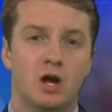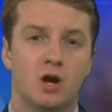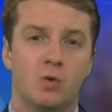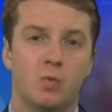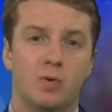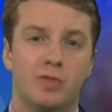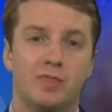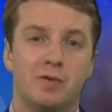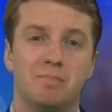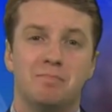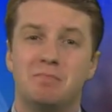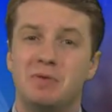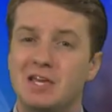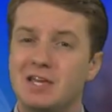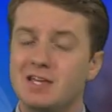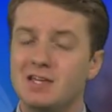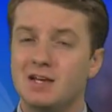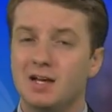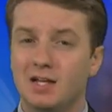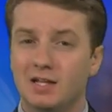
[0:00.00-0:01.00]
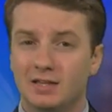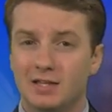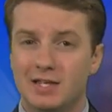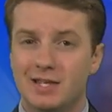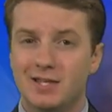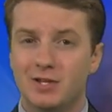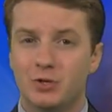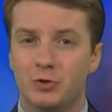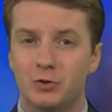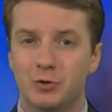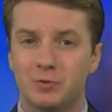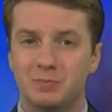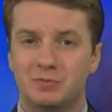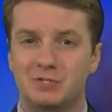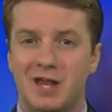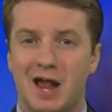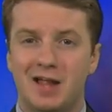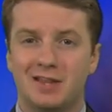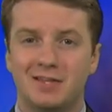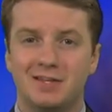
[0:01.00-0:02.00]
where the B Elite Hoops
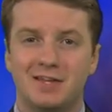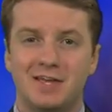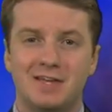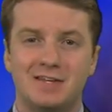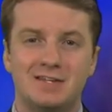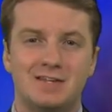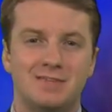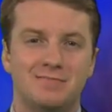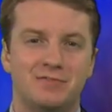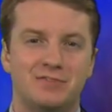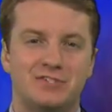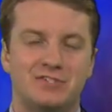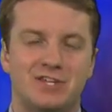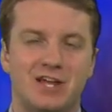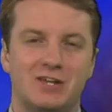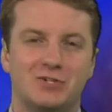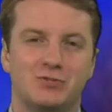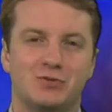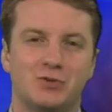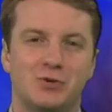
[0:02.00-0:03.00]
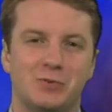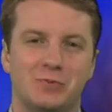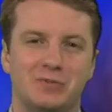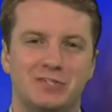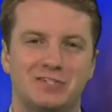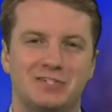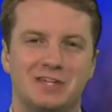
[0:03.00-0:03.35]
Holiday Invitational was